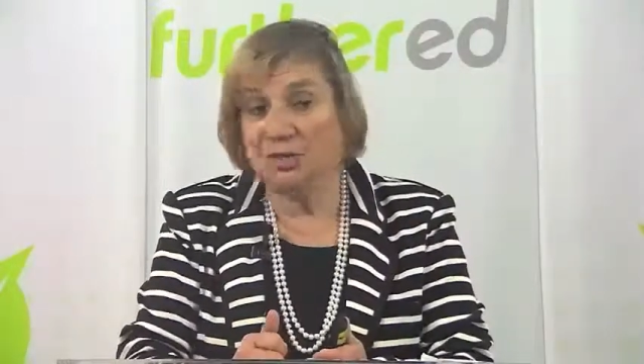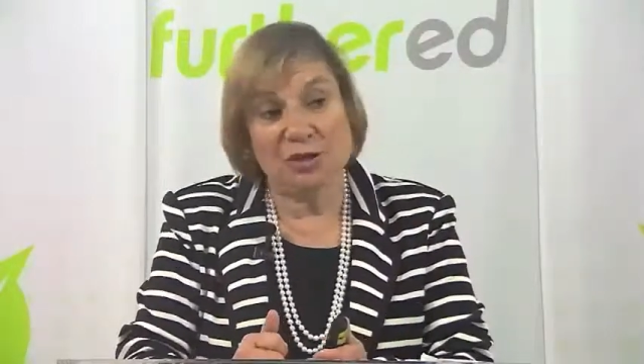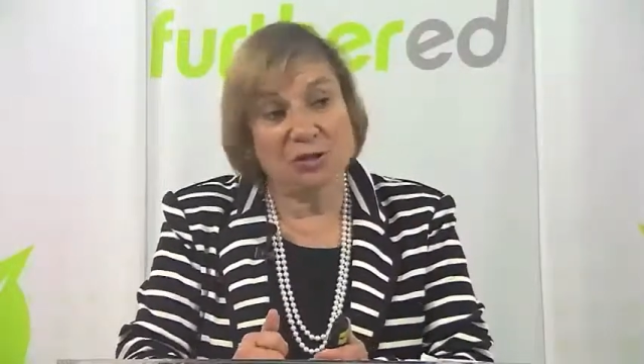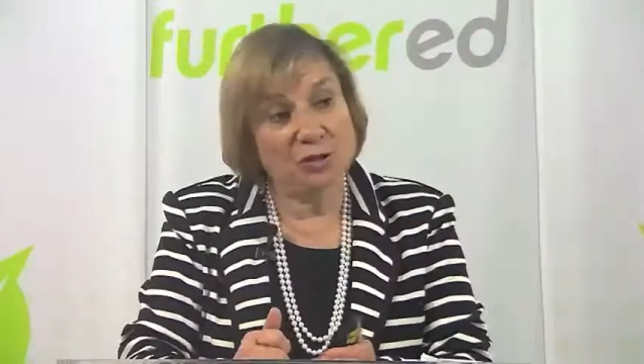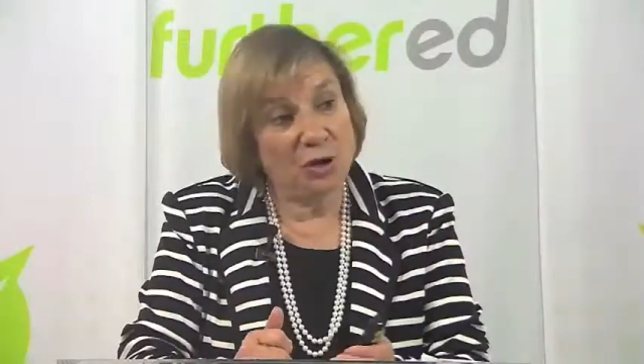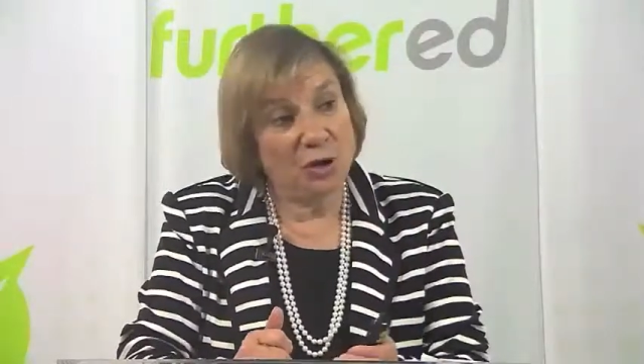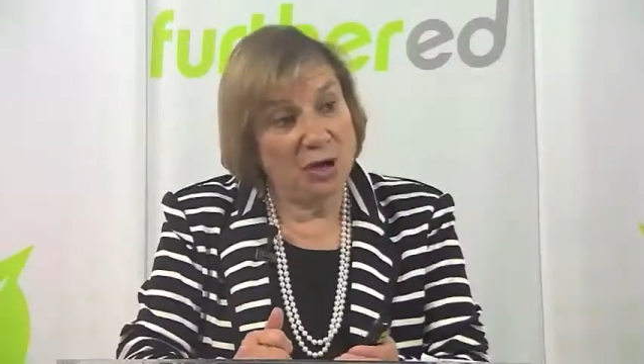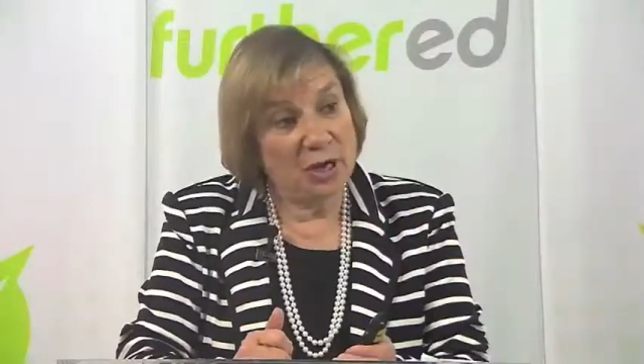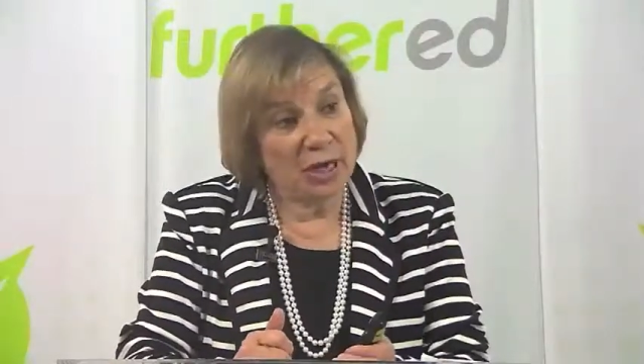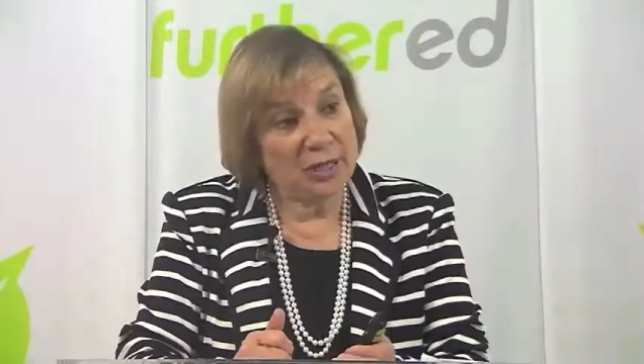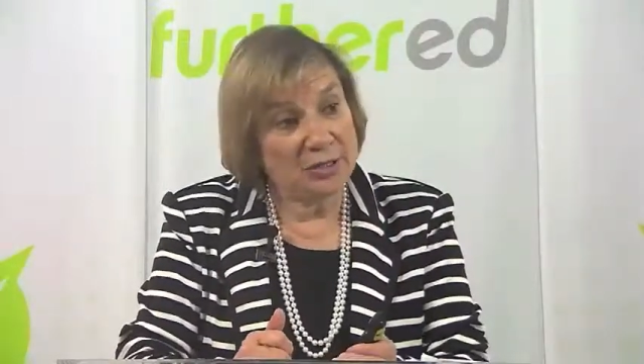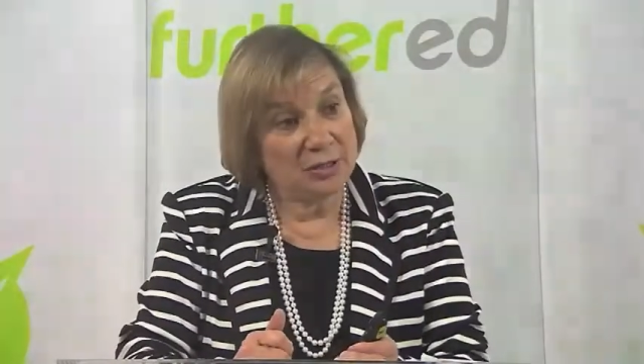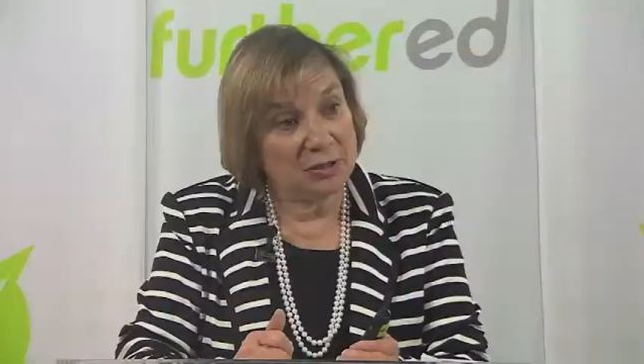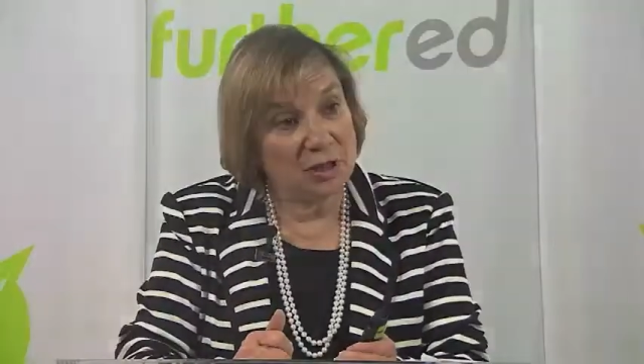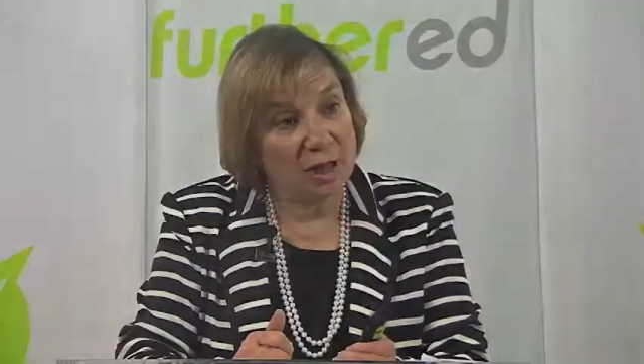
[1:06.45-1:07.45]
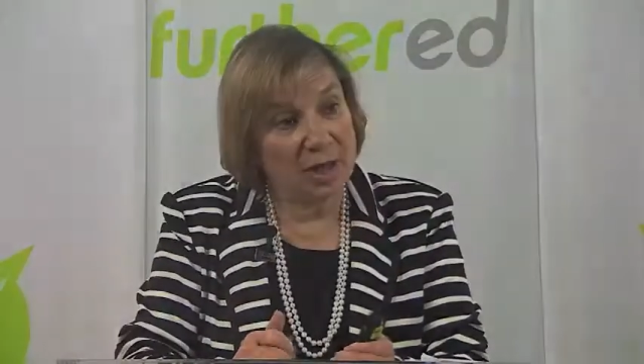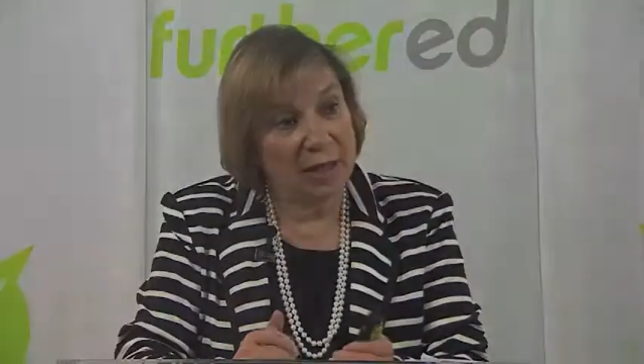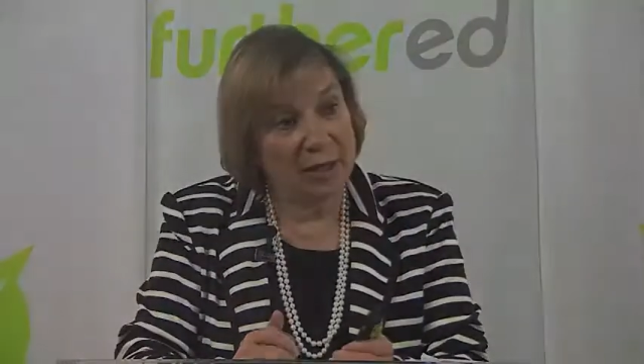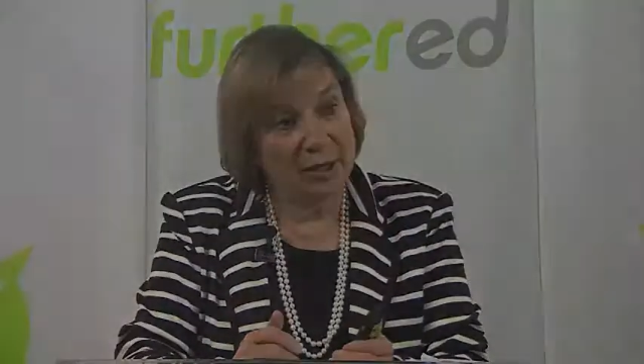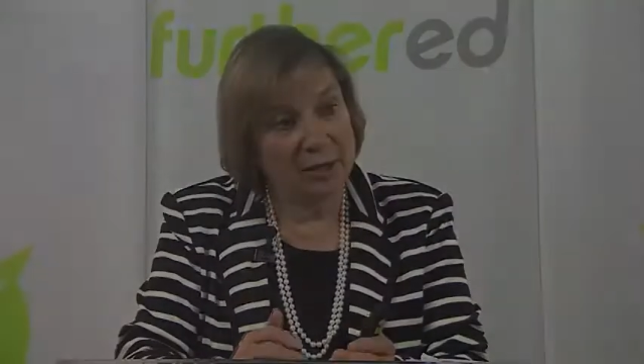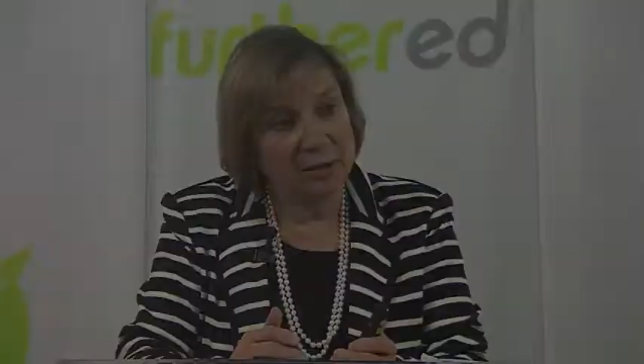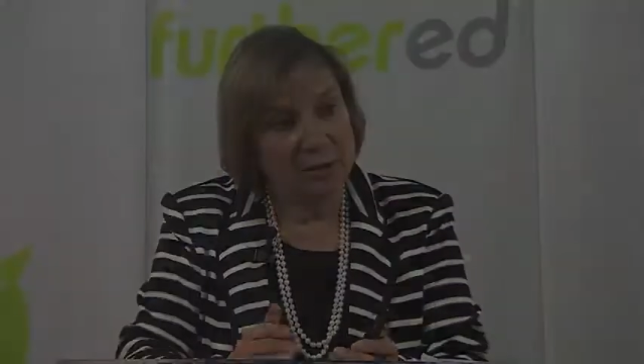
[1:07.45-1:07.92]
to talk as a
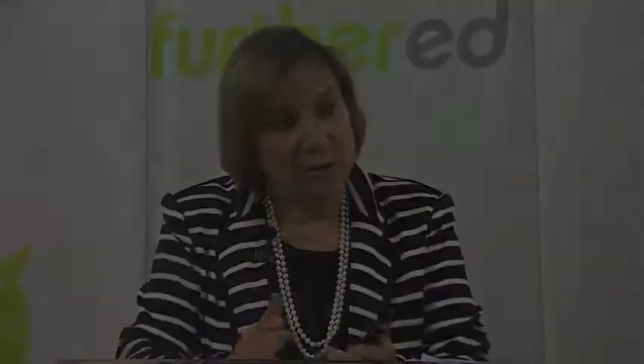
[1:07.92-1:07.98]
client?